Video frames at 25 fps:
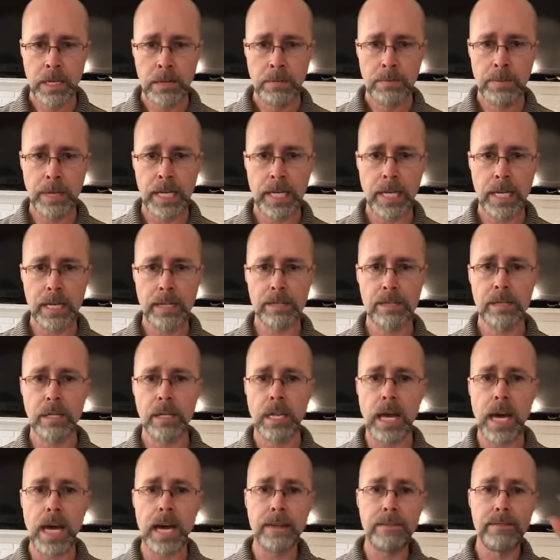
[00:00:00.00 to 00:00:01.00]
Because a
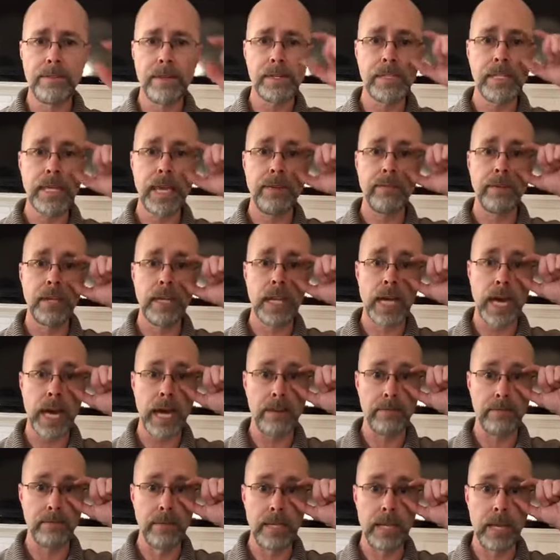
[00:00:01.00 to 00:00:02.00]
lot of us have a lot
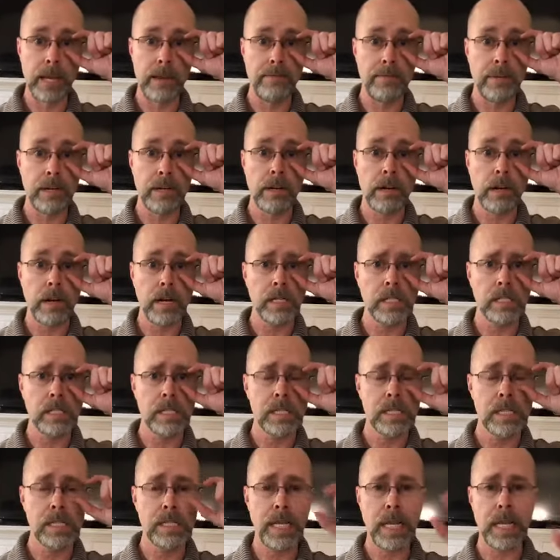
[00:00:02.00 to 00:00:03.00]
of love in our hearts
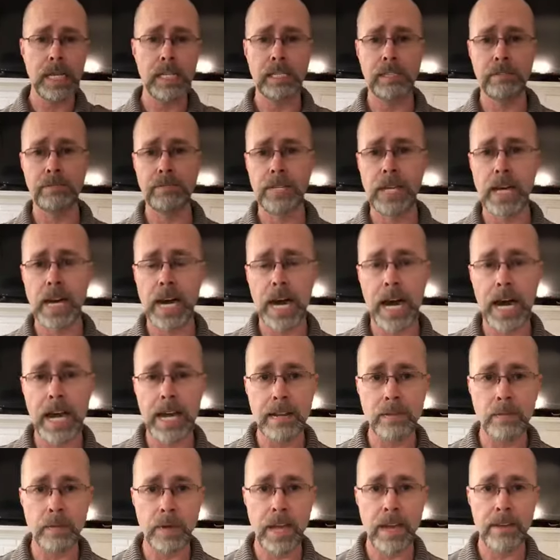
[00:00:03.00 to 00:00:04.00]
as saints of
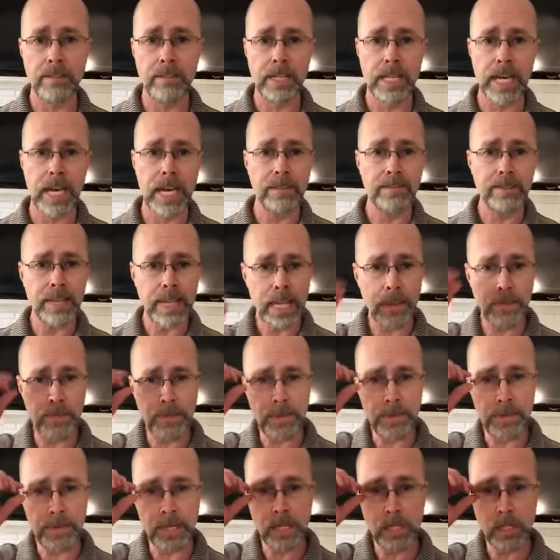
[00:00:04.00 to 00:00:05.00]
God. We have a lot of
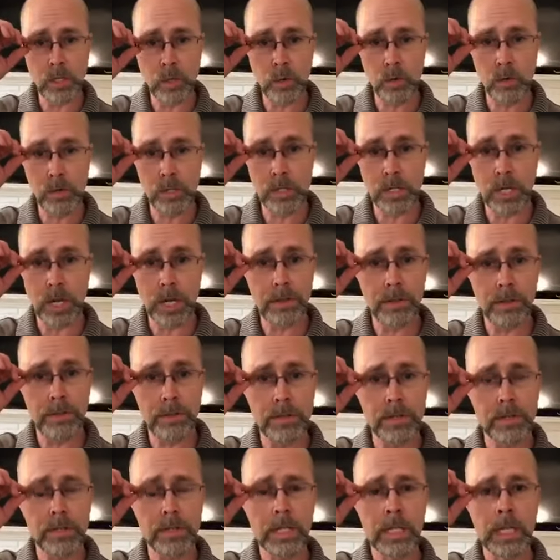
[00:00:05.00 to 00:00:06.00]
empathy towards
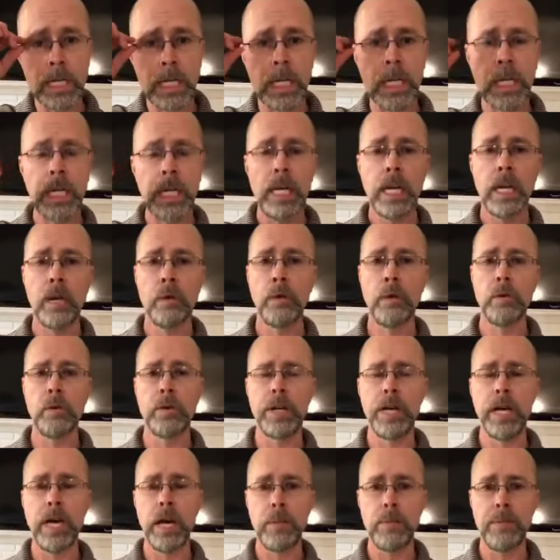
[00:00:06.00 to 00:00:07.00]
others, and we want
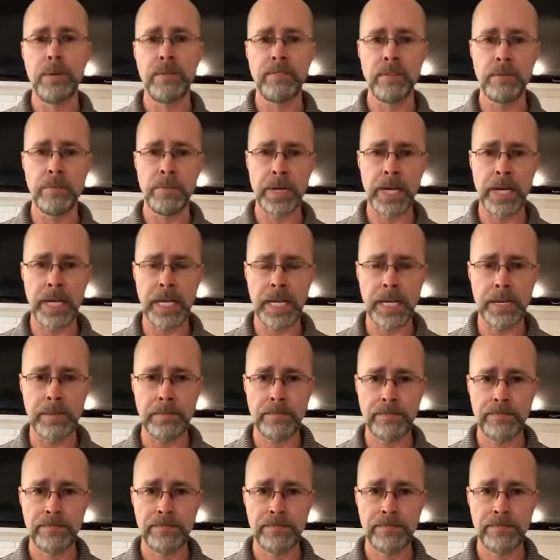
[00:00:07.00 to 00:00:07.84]
to help everybody.